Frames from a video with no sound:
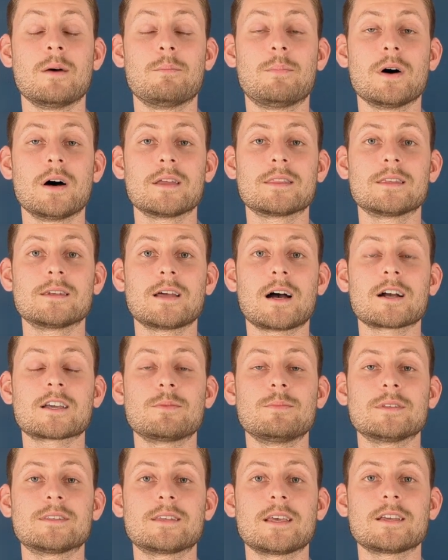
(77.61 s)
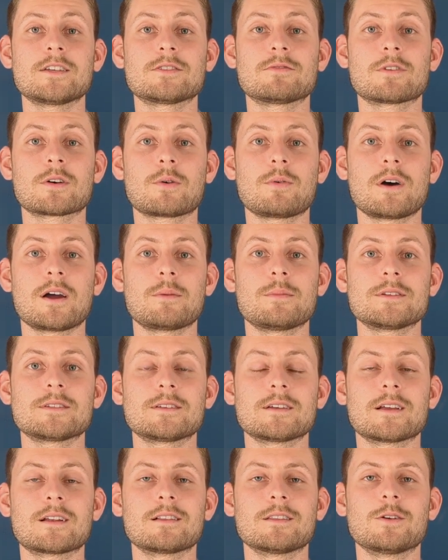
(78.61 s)
But the documentation requirements
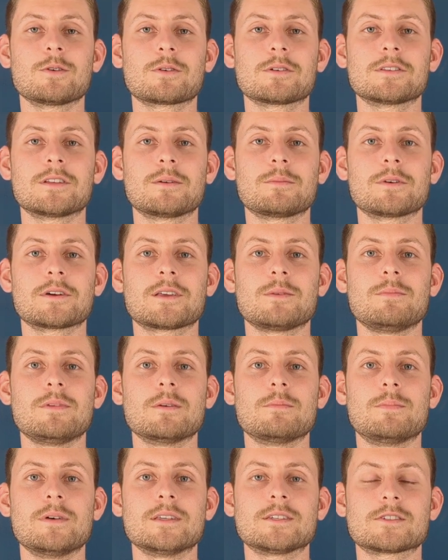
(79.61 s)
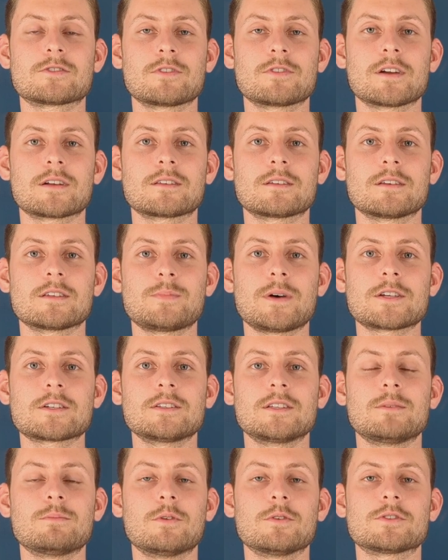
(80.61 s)
to get a local number can be a bit strict,
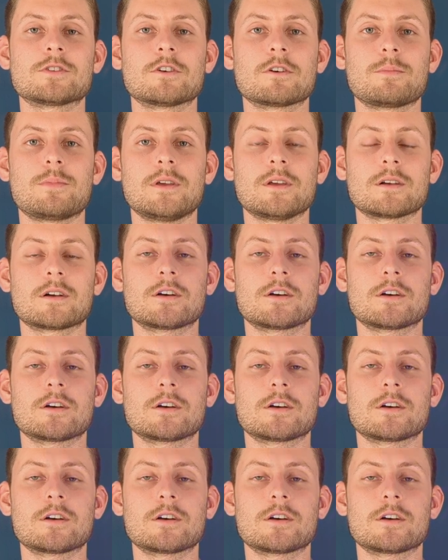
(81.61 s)
especially in most European